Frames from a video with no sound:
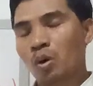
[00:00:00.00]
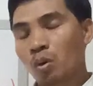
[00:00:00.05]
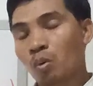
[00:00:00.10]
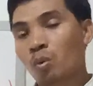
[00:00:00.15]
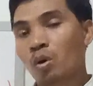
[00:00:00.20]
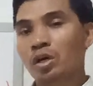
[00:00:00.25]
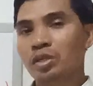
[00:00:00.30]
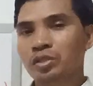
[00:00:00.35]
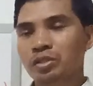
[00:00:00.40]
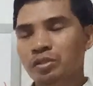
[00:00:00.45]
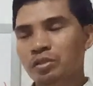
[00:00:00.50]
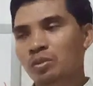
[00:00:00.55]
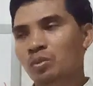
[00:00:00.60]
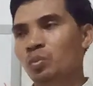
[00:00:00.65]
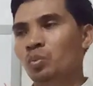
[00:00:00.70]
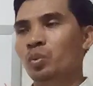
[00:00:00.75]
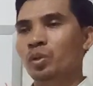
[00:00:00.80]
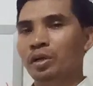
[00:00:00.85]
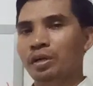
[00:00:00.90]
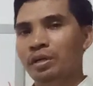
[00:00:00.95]
was,
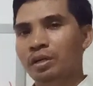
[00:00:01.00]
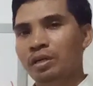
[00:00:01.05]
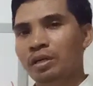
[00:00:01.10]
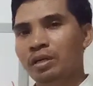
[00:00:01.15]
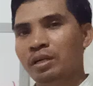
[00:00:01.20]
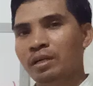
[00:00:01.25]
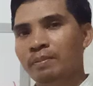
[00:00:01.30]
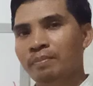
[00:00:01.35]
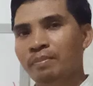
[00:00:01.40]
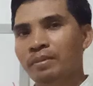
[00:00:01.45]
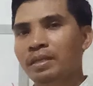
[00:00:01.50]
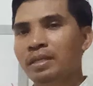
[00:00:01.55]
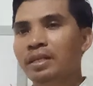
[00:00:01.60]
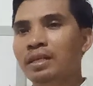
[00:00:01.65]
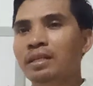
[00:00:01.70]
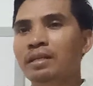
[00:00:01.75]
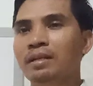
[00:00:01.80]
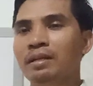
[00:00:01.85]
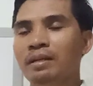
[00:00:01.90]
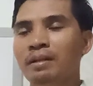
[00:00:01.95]
were
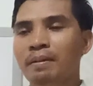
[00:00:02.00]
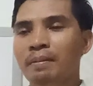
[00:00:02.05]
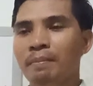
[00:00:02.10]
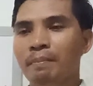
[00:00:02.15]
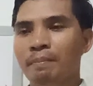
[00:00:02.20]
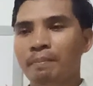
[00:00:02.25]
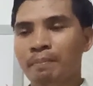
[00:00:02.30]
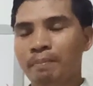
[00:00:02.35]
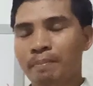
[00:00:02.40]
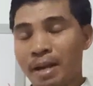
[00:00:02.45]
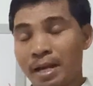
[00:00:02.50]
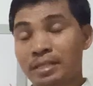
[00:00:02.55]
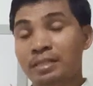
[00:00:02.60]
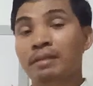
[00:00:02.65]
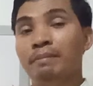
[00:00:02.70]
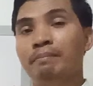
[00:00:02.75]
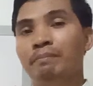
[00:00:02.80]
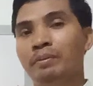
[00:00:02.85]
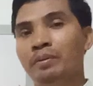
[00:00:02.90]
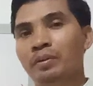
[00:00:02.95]
in past
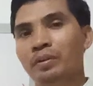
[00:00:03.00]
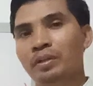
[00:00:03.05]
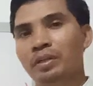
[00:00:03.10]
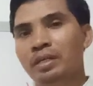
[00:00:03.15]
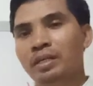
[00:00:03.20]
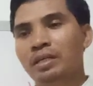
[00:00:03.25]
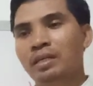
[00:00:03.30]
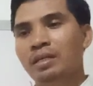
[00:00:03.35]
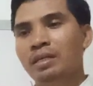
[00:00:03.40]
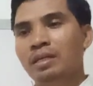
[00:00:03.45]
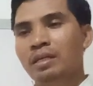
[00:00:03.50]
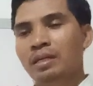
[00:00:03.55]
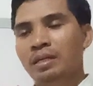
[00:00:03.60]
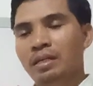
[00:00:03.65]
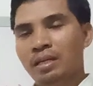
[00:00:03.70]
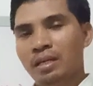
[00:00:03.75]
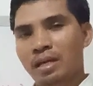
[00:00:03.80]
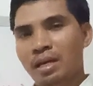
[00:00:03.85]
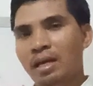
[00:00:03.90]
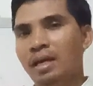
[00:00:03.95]
simple,
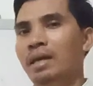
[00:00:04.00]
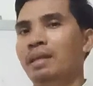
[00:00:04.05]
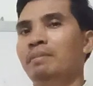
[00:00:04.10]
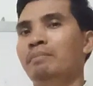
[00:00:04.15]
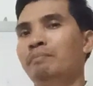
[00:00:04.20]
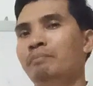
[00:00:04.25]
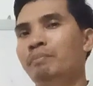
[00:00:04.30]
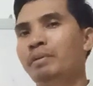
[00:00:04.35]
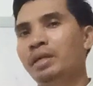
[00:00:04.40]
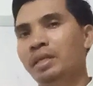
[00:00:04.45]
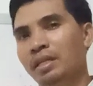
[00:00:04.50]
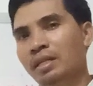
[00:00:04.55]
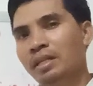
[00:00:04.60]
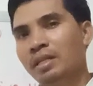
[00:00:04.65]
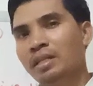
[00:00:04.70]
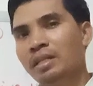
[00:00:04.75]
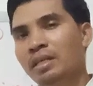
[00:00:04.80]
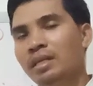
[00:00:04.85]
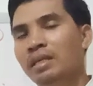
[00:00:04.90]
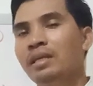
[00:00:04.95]
and been
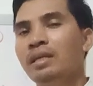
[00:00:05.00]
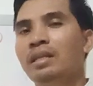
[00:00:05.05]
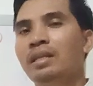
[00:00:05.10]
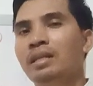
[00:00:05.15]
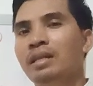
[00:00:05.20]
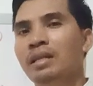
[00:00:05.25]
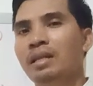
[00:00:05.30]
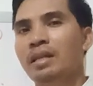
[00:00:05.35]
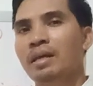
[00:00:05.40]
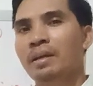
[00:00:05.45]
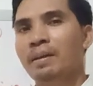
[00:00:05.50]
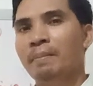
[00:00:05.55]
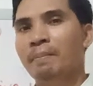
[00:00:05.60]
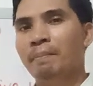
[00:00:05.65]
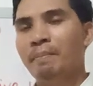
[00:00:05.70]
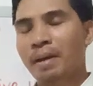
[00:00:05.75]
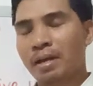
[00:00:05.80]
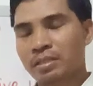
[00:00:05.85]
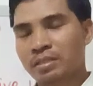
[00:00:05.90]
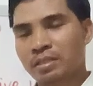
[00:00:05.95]
in
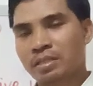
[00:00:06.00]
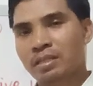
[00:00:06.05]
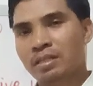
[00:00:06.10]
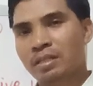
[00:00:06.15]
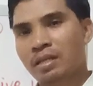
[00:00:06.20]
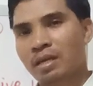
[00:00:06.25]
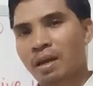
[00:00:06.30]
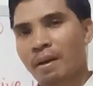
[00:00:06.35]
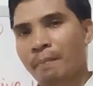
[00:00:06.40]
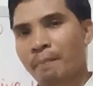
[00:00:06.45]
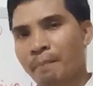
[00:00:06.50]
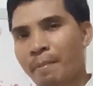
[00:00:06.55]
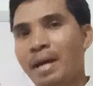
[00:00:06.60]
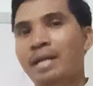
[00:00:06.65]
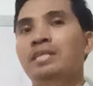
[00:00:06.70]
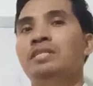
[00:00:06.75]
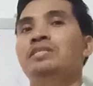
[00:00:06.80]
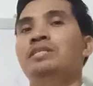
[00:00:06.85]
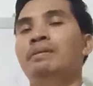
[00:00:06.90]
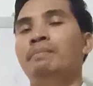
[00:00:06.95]
past
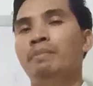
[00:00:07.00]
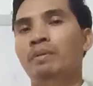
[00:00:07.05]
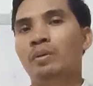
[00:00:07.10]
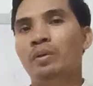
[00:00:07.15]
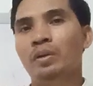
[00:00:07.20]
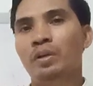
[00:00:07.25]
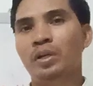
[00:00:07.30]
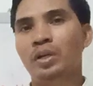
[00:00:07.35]
participle.